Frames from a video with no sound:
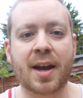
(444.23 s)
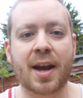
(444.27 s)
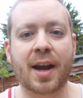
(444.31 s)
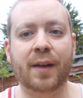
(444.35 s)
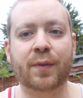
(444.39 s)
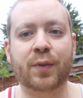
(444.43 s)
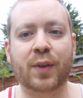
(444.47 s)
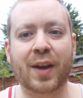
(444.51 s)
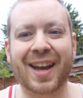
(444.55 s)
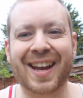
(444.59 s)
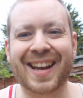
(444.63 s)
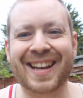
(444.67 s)

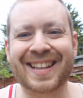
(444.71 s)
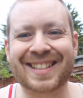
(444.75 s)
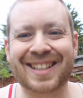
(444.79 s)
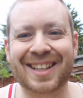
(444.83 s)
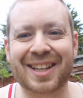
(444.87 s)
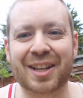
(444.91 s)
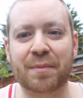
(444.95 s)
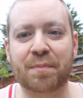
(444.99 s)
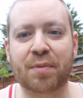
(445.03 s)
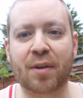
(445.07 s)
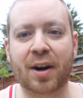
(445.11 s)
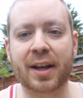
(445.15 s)
If there is
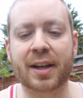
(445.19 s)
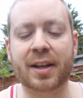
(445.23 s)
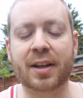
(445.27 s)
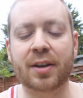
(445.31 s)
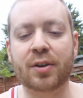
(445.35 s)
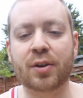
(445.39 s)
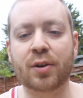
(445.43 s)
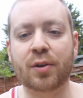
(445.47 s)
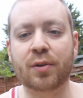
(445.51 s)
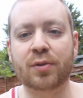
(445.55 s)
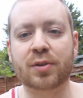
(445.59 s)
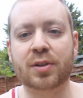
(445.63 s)
any
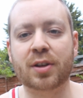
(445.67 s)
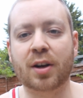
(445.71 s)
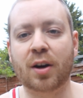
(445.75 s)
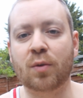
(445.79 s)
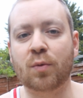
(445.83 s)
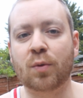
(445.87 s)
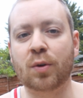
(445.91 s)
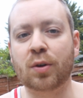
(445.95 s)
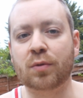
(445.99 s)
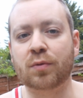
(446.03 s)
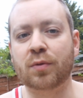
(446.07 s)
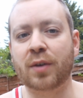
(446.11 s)
breaking news, I
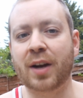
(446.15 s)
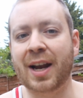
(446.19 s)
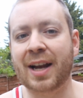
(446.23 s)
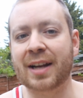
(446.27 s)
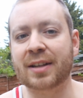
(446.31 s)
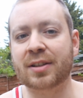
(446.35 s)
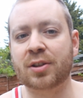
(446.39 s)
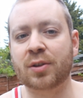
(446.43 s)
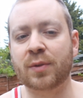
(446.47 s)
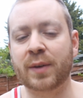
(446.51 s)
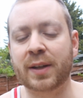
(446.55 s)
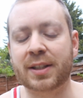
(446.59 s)
will
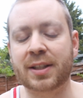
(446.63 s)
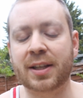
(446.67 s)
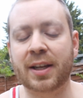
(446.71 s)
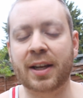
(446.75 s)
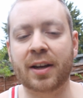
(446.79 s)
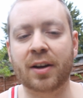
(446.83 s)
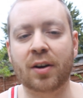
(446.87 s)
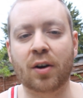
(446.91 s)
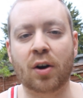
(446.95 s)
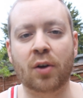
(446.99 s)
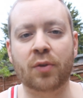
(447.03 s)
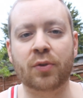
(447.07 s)
react to it
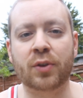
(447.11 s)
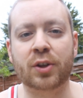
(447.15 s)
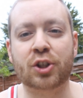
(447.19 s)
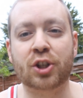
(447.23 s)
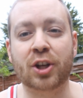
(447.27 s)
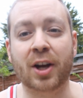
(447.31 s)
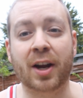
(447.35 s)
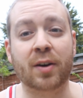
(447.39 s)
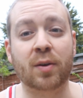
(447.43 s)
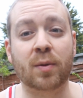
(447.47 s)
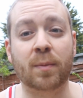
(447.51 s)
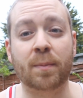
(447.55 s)
here on the
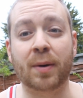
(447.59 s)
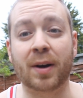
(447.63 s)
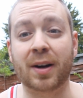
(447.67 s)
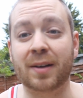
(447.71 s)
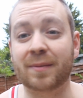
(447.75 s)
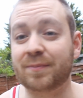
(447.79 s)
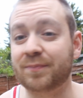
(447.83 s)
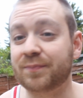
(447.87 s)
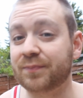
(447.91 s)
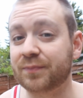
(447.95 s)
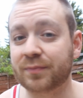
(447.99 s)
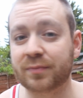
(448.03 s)
channel, but
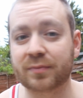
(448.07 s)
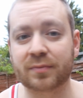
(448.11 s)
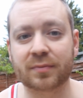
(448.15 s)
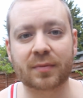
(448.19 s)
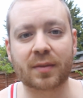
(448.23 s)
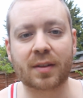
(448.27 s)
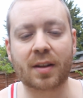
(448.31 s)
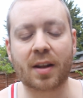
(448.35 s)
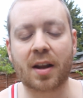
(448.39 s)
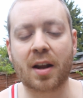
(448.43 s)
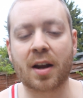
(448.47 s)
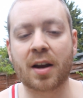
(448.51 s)

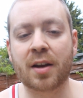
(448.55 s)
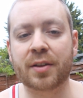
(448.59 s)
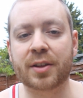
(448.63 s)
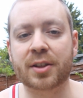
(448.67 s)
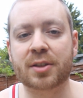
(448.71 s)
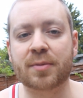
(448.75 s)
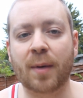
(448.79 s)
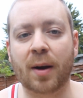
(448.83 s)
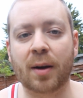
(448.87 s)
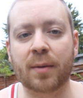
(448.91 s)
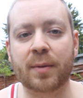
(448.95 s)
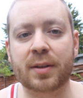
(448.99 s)
at
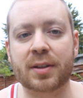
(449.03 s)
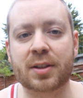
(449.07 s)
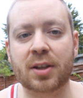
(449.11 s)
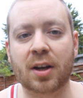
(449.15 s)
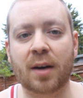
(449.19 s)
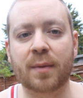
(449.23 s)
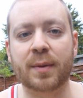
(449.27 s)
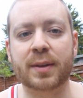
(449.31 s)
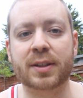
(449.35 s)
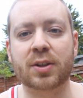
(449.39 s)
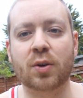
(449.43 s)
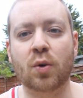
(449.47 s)
this moment in
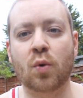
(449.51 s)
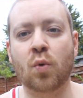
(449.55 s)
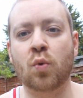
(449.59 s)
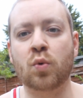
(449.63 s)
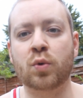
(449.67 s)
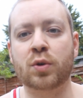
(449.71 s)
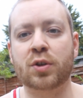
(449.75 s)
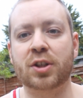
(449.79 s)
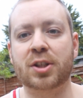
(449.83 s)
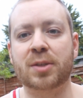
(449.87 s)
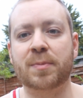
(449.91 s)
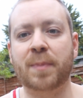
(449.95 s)
time, it's
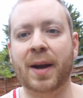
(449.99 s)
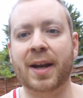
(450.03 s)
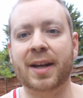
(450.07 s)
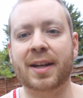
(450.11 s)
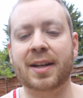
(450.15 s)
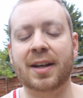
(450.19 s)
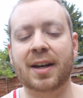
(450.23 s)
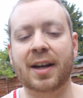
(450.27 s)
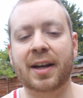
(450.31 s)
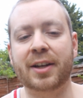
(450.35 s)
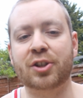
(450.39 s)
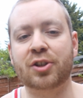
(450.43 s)
all just
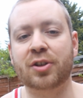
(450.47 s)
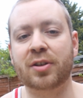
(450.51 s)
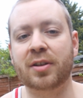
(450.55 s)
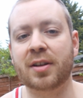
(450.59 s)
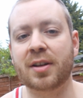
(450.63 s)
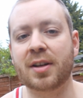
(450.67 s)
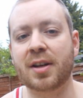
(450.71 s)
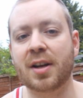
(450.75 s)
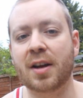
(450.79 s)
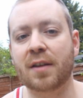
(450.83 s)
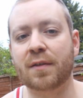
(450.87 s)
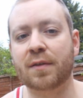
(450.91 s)
speculation
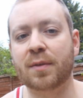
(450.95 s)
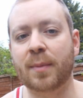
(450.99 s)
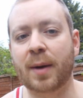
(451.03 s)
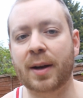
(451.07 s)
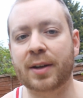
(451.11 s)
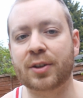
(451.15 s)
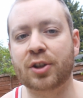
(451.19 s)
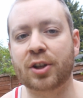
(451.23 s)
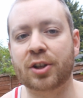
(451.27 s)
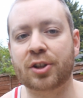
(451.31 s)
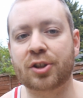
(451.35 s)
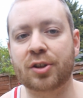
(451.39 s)
for
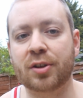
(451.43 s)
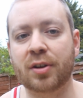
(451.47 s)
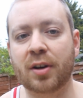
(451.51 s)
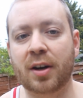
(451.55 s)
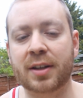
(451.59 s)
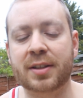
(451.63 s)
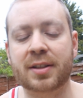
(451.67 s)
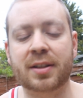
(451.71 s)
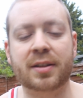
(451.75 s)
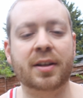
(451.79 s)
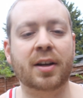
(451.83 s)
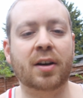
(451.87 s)
Manchester
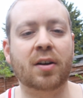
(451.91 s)
United.